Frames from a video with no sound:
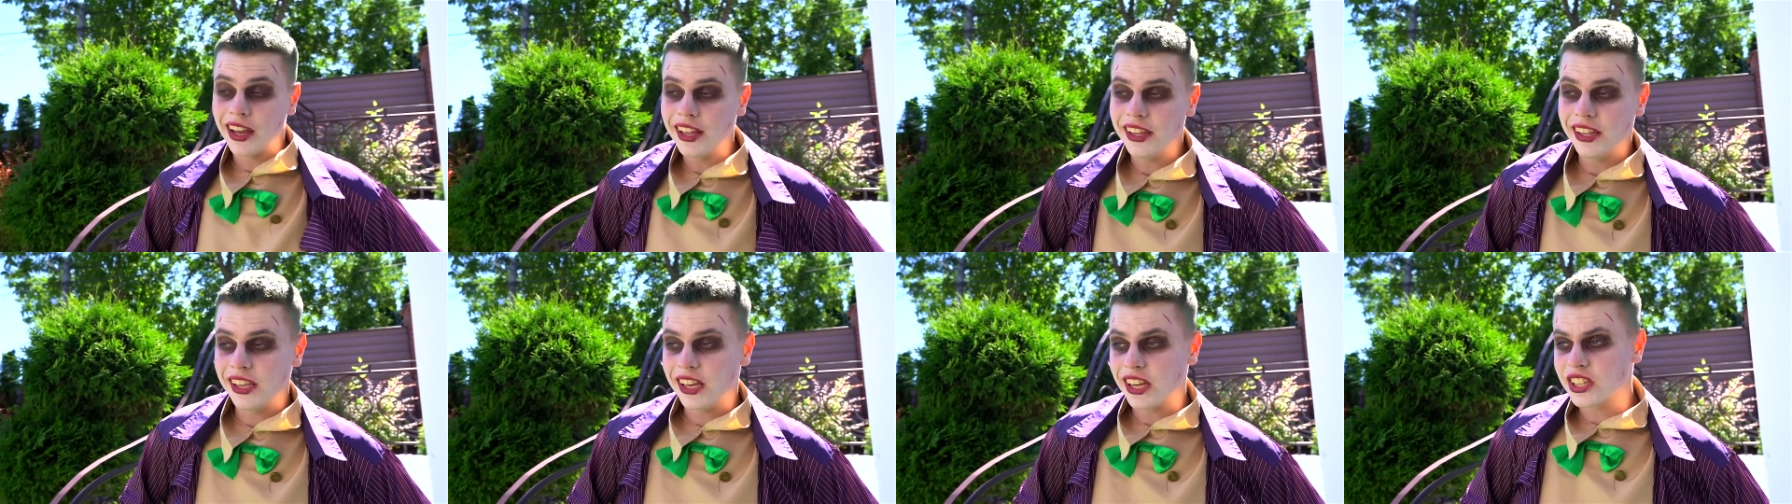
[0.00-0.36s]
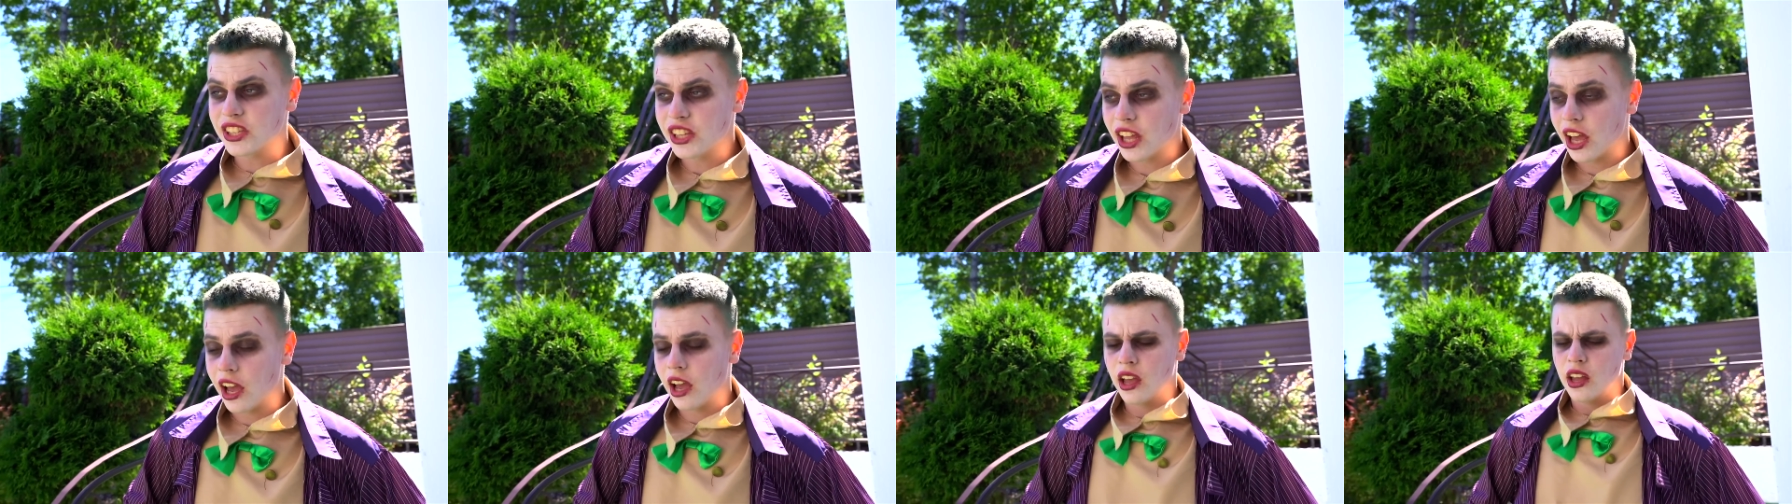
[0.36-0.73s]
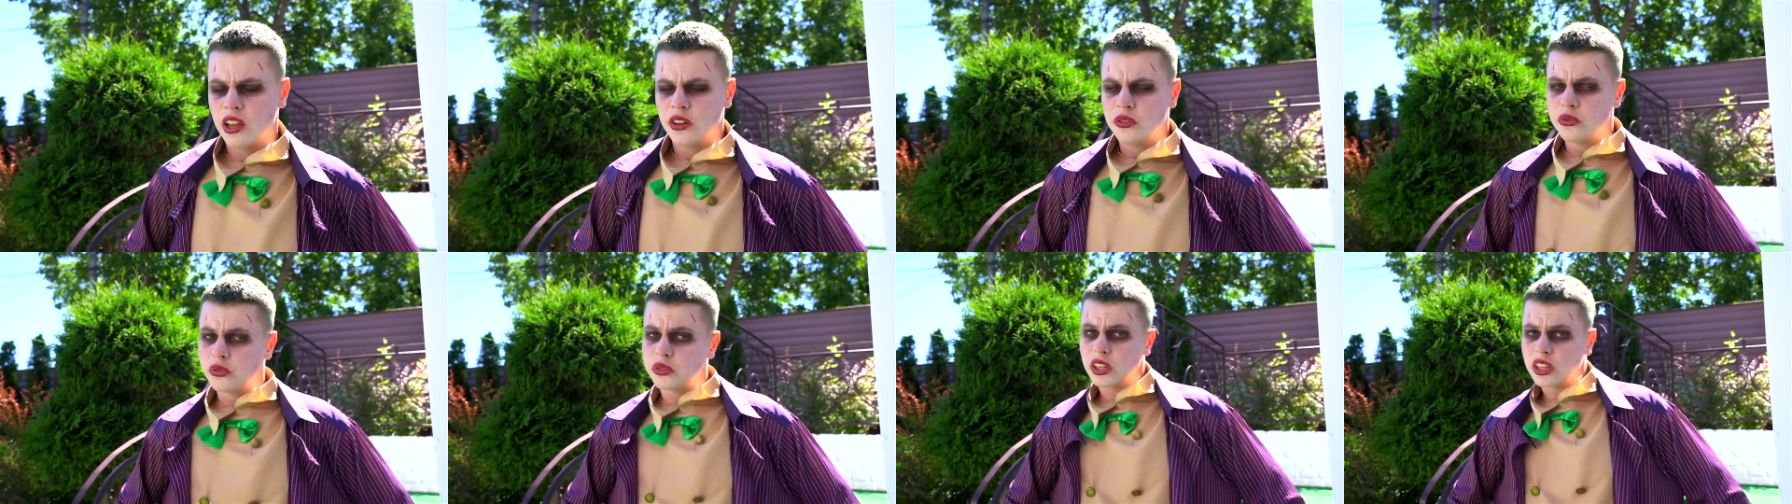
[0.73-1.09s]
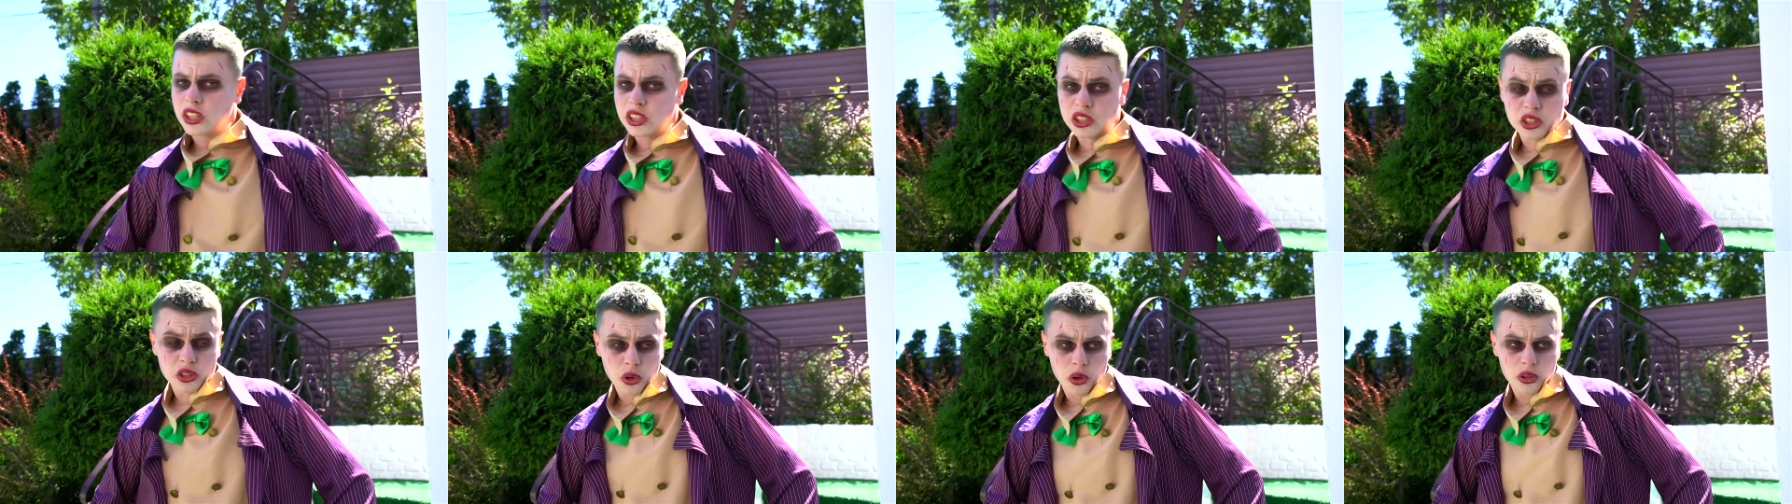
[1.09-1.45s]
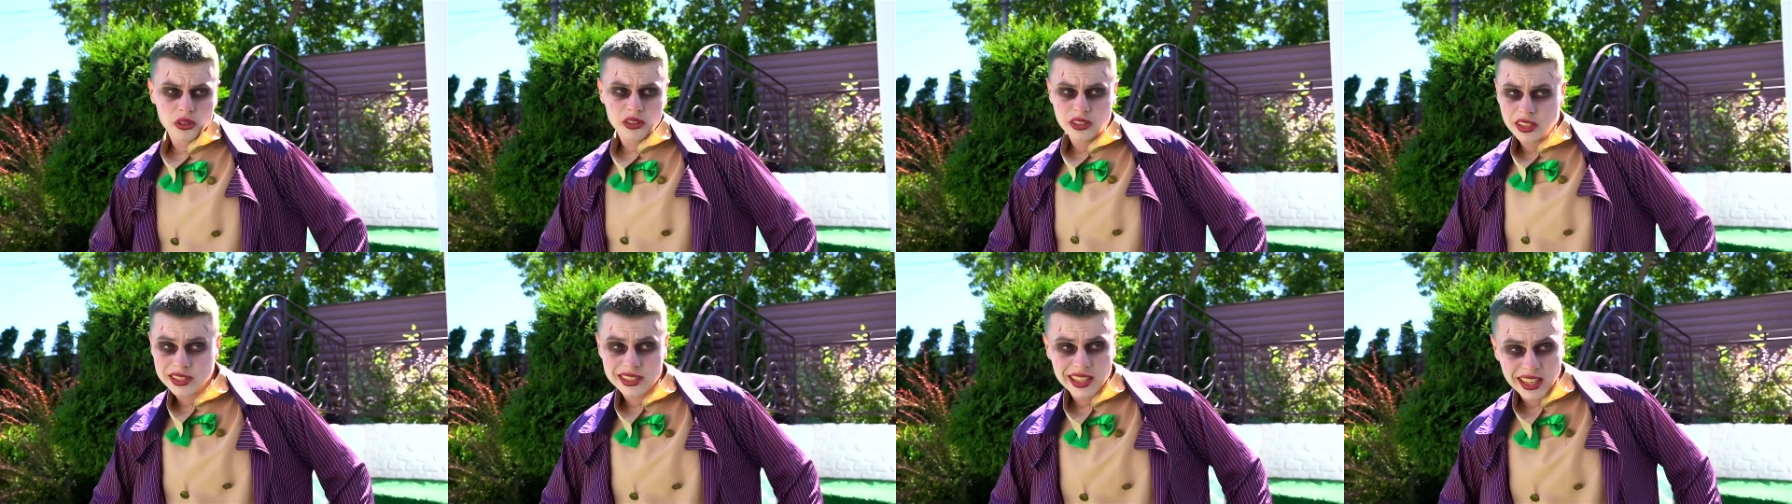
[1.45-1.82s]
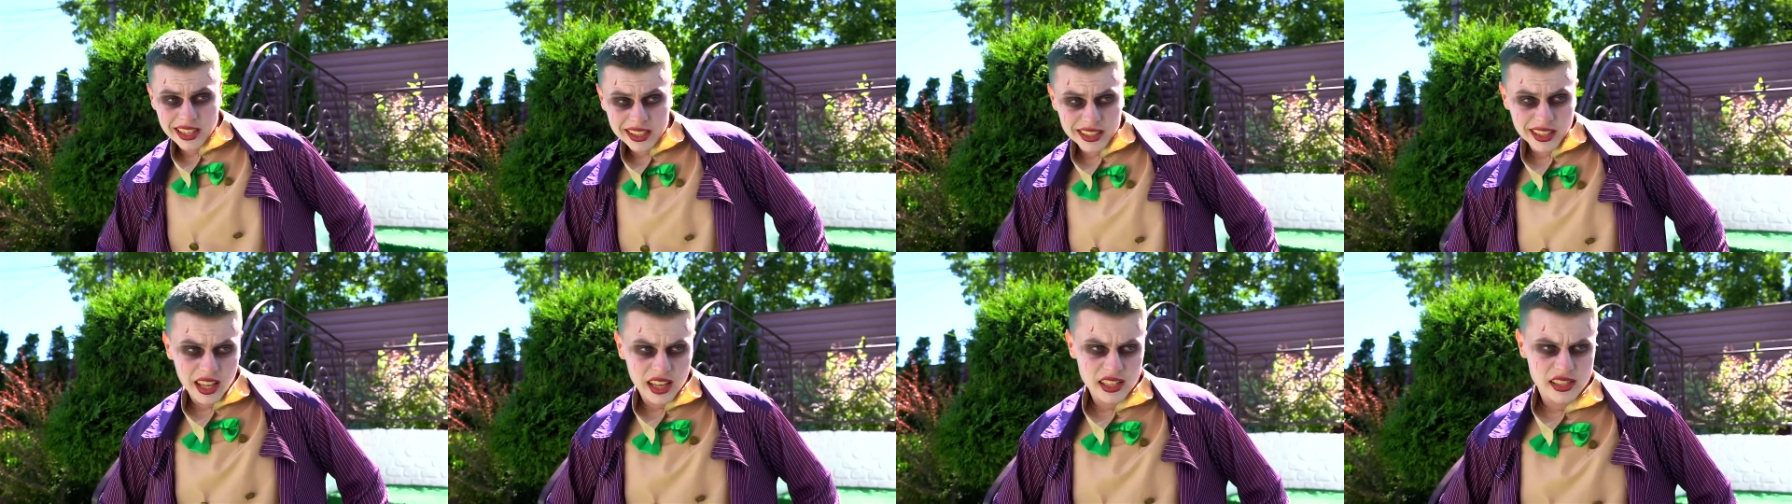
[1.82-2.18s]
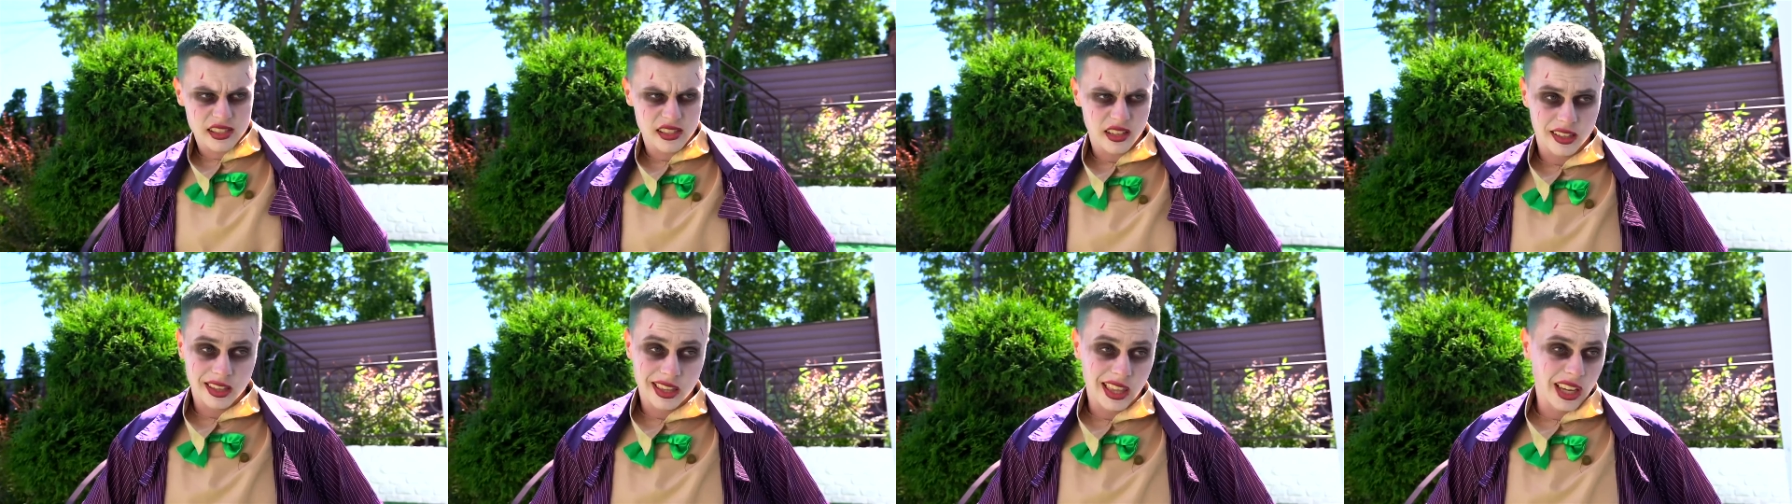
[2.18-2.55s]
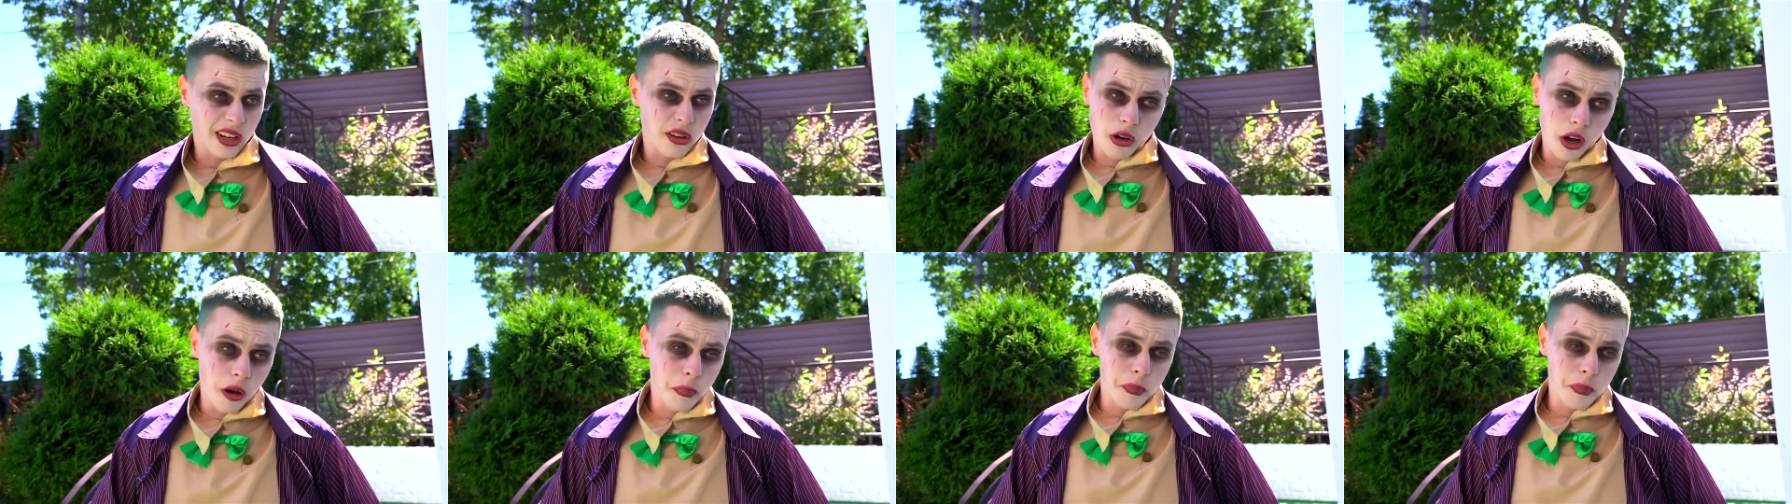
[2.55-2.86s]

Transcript: Of course. Well, tell me, do you accept?